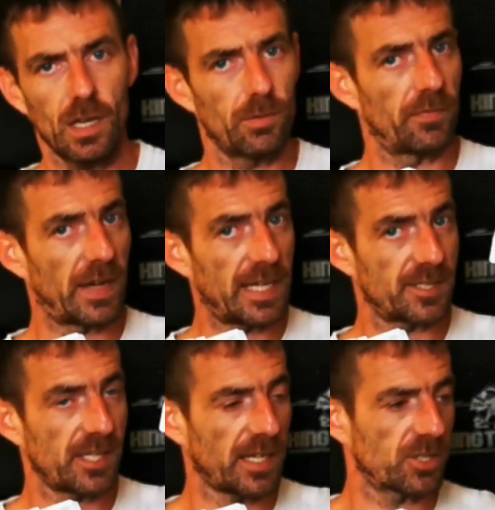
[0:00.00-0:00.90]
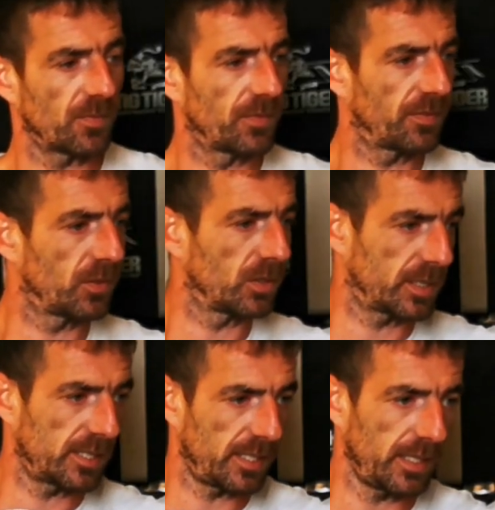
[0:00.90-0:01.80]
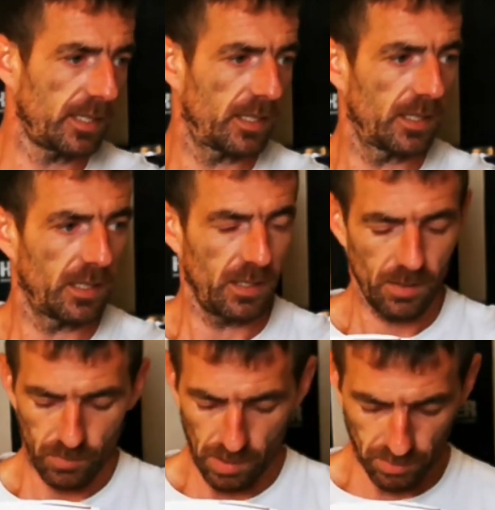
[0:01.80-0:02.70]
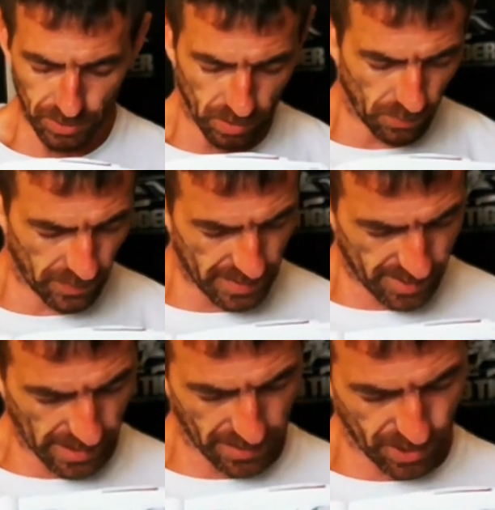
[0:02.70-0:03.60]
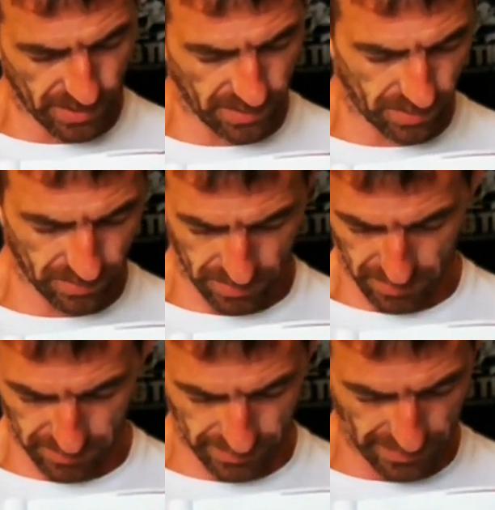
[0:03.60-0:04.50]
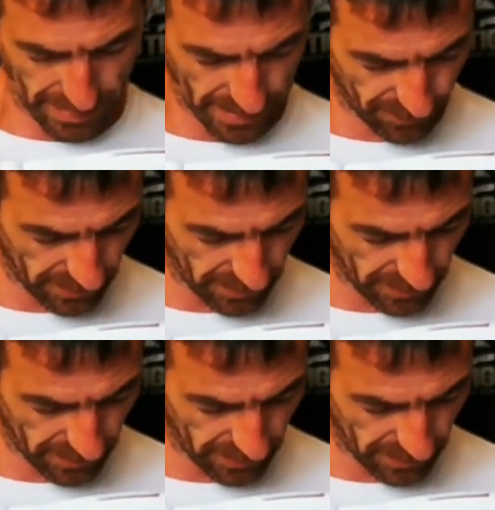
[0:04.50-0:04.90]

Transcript: revised section for 40C, but I'm going to cover this section in the next